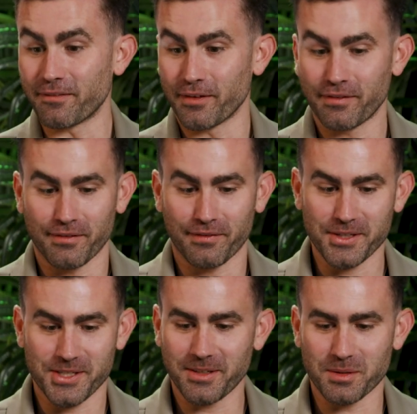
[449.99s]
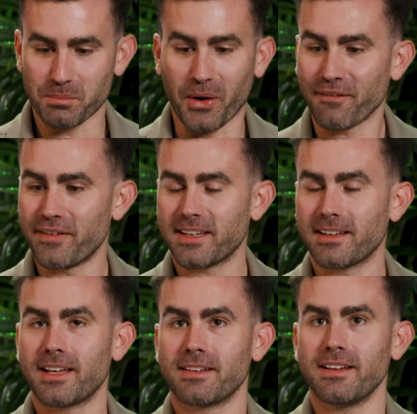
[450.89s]
for the first year, it was perfect.
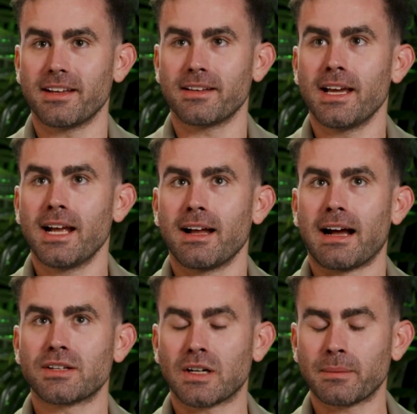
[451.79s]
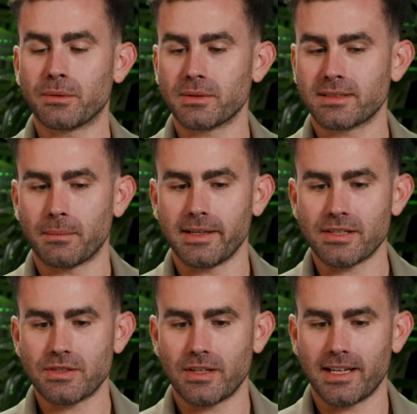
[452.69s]
And then, I talked about this with somebody
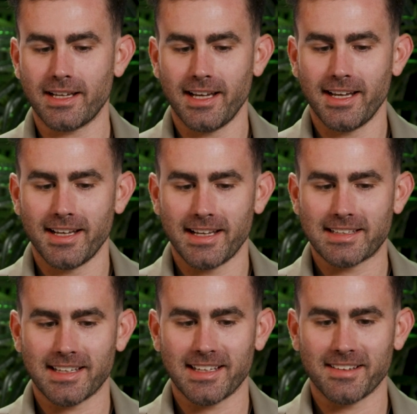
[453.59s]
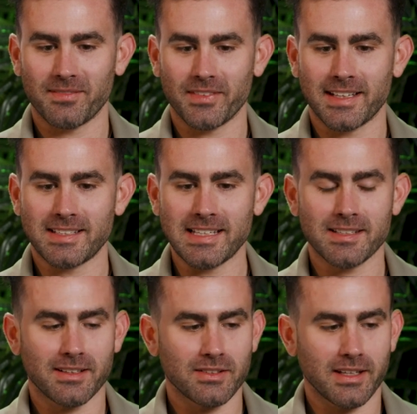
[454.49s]
yesterday. It's like, it's easy
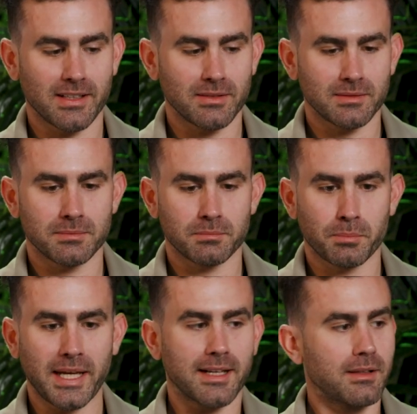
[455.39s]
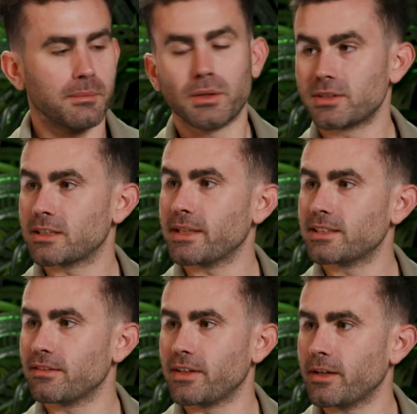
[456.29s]
to just like pick the most
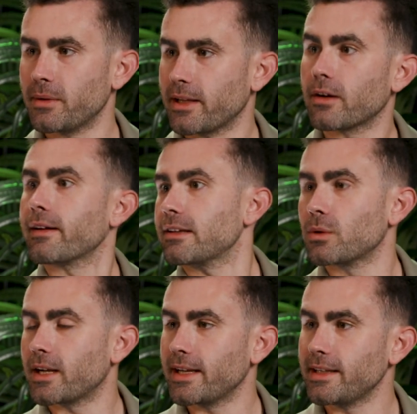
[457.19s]
expensive gear and be like, okay, that's what I